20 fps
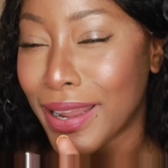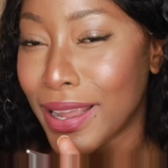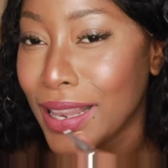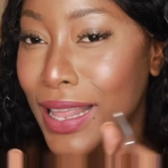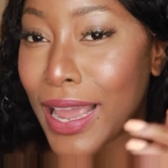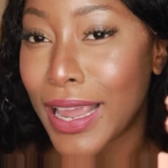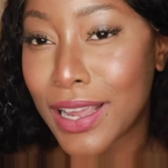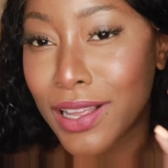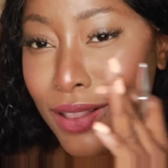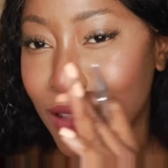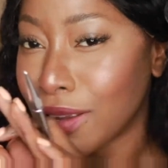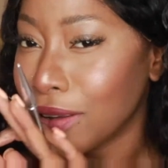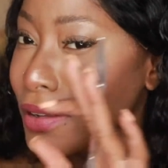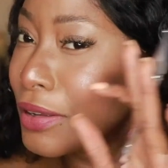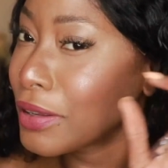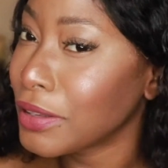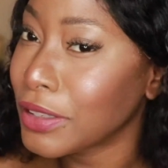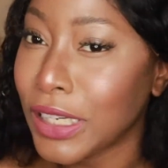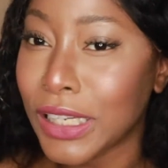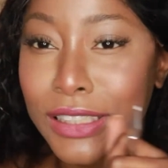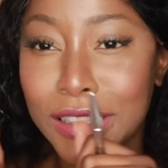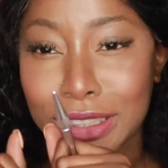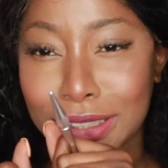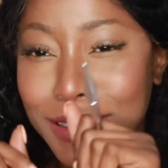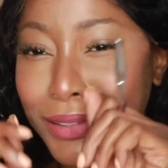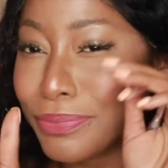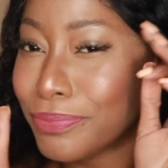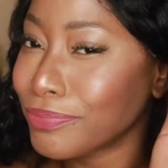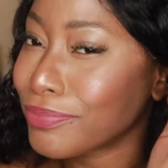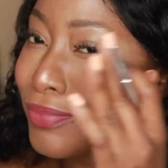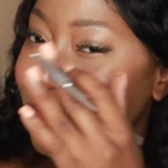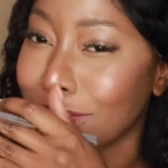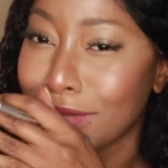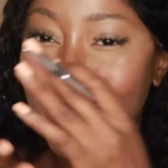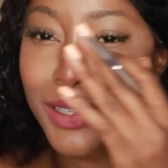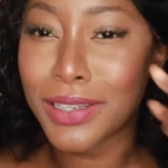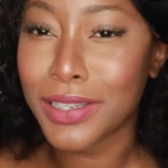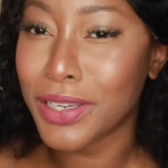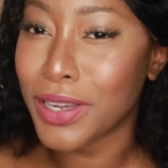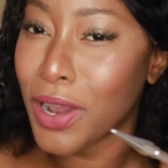Like, look, it just,
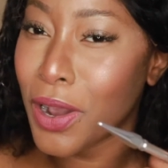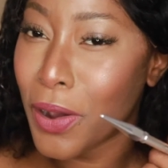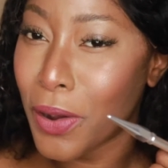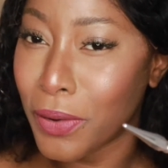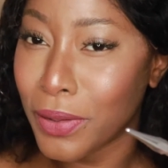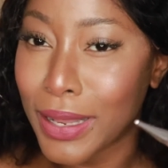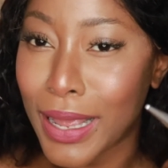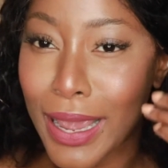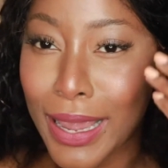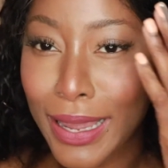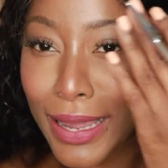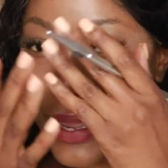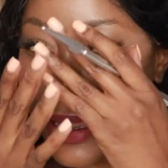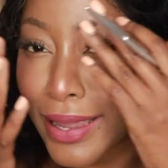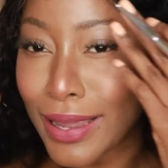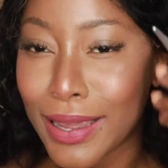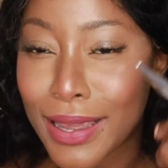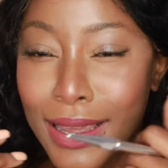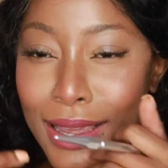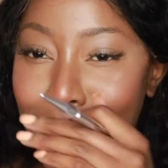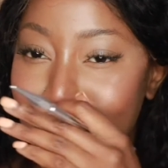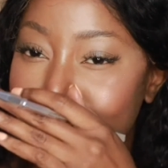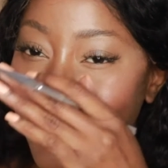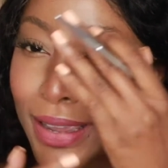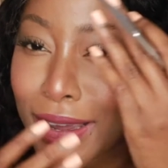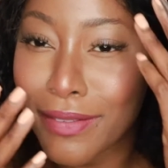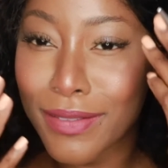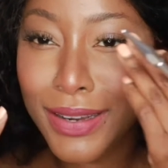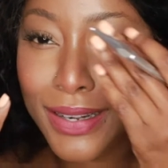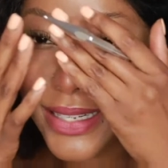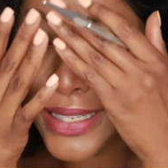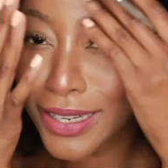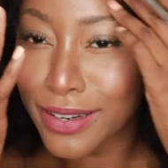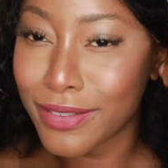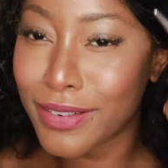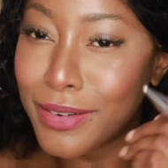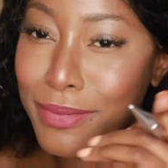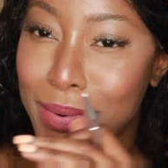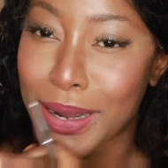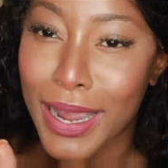yo, like, if I ever shave
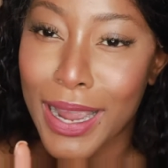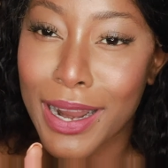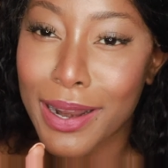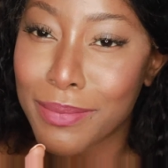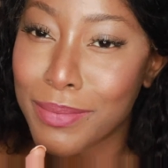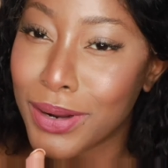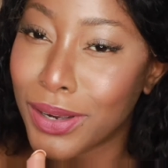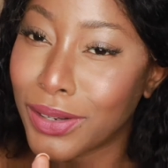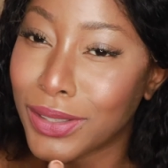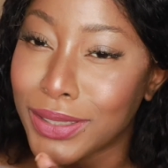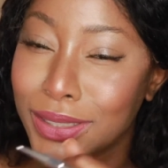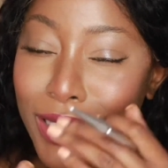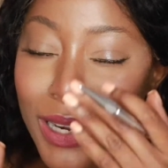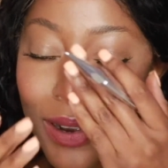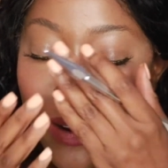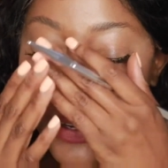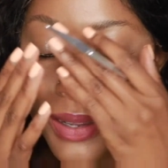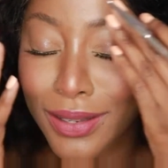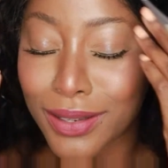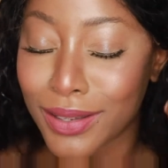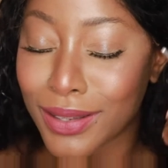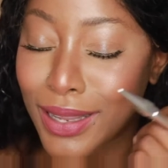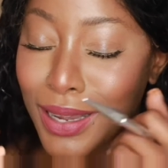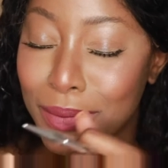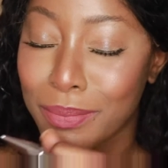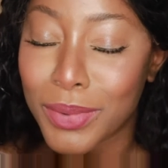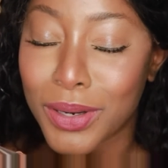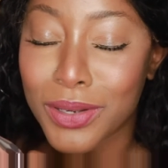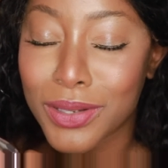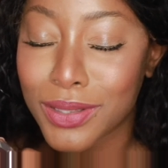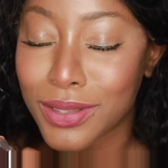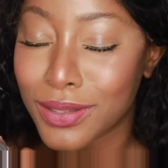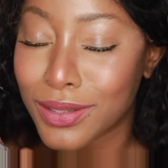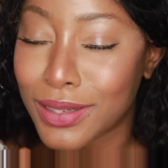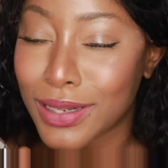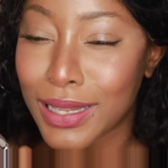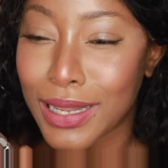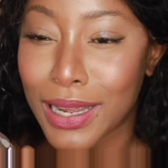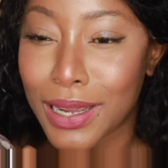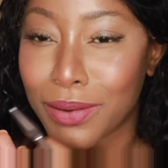off my eyebrows, yo, I look like Bozo
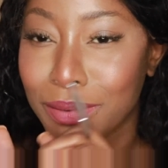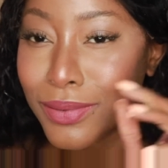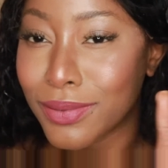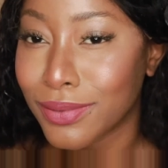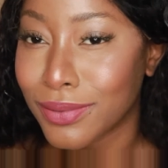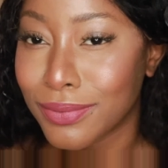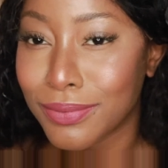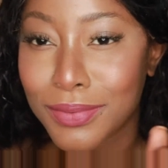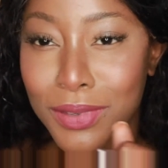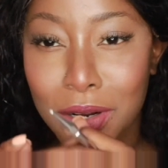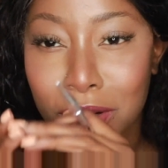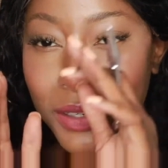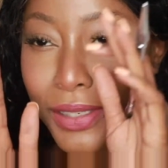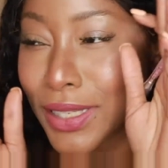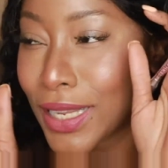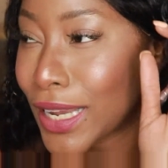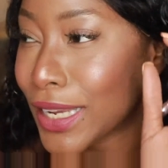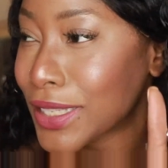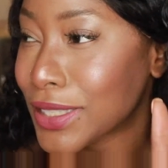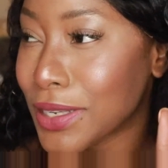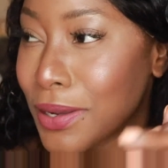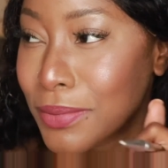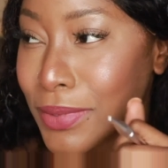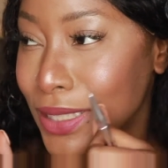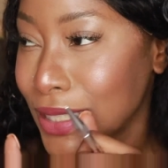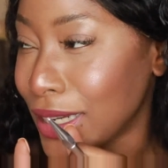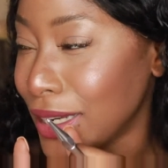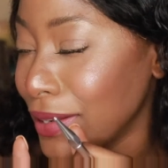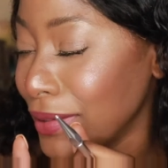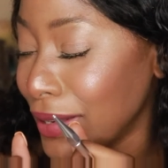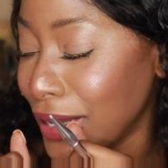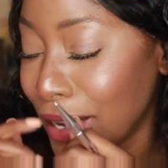the Clown or like some shit.